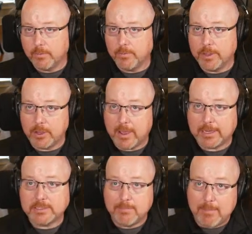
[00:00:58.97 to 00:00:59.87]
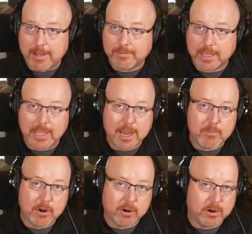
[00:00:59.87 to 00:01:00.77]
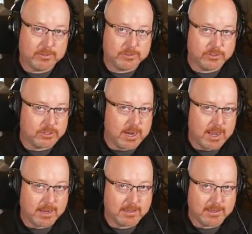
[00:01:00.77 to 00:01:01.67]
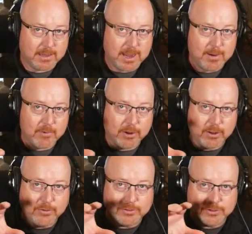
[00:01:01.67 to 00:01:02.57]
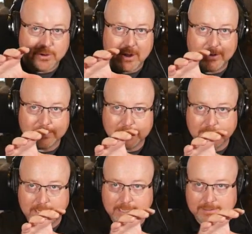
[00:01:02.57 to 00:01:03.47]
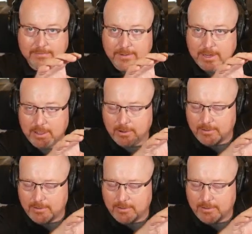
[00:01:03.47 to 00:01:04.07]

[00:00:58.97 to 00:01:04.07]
that you actually mount the camera across the track, and the camera goes across and takes the video.